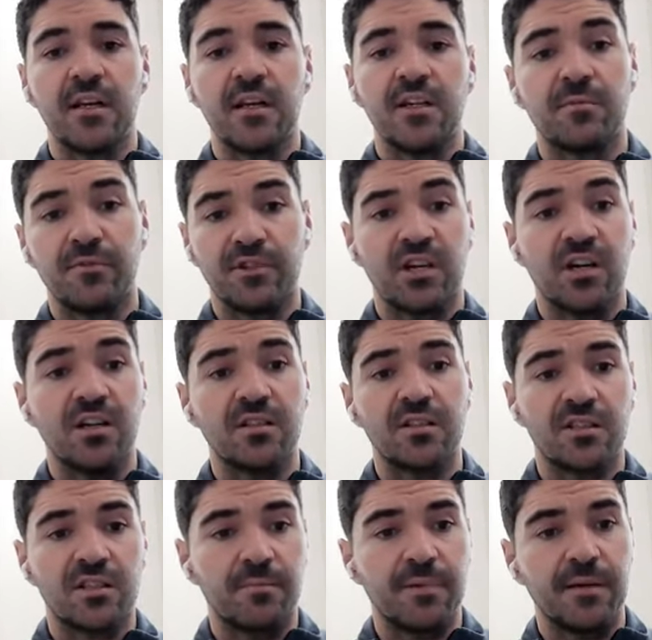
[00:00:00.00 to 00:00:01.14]
Some of us aren't.
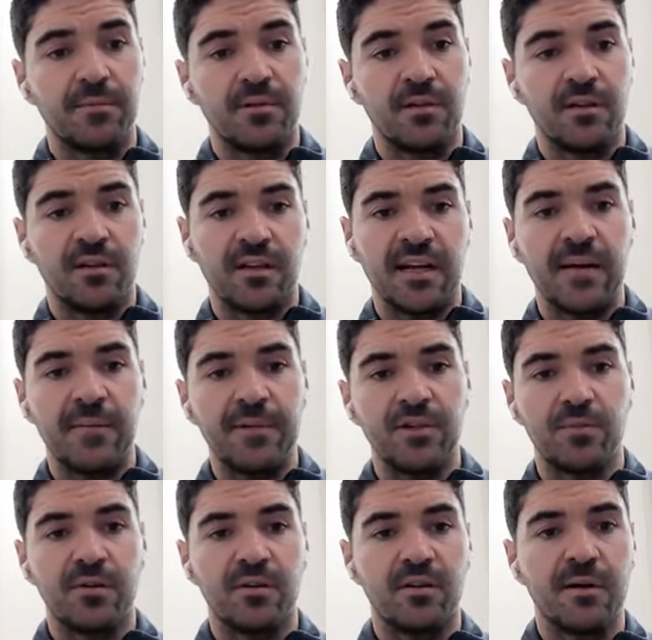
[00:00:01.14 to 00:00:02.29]
Some people are, are, happy
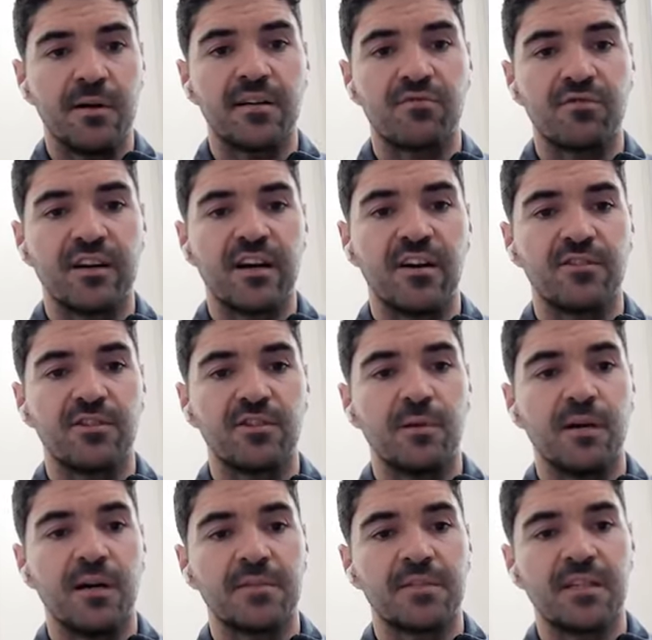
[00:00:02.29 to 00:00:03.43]
jumping on a bike for an hour or two
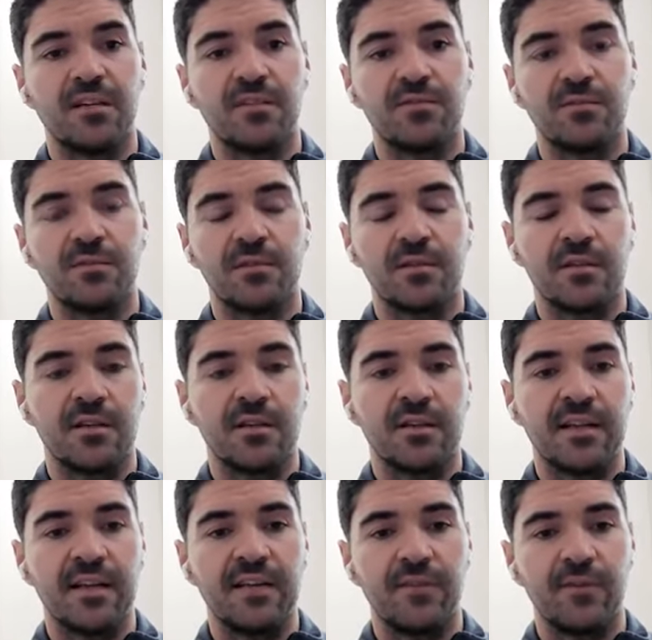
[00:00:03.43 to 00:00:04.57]
by themselves with the,
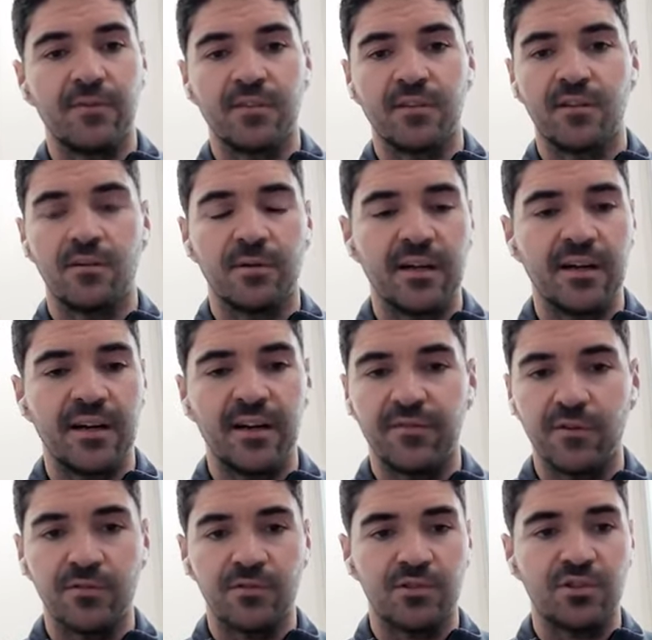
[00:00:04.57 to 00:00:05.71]
the headphones on or without
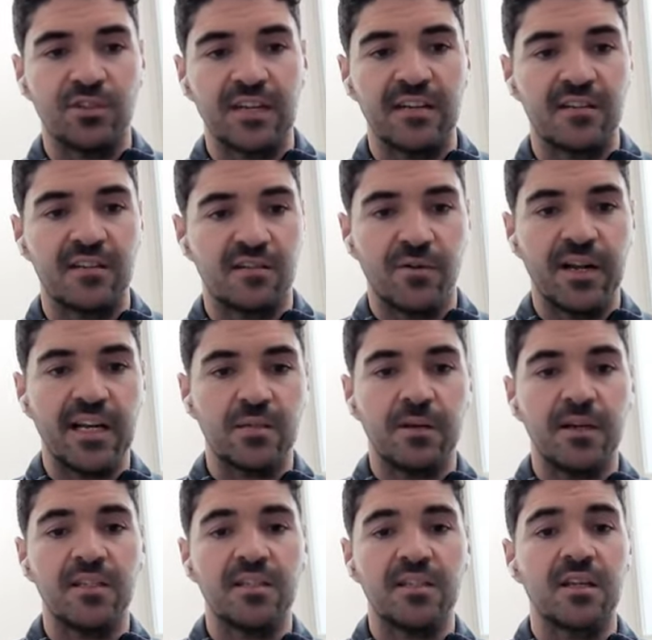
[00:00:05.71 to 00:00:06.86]
headphones and just getting into their own
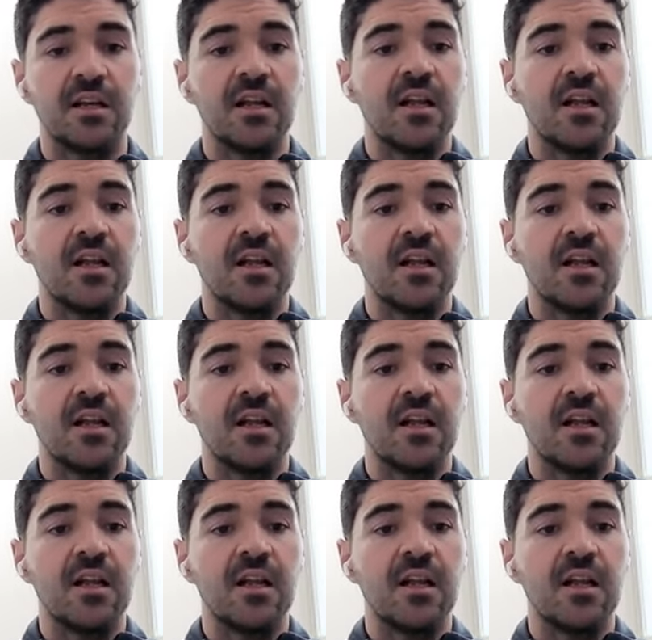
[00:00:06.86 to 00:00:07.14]
headspace.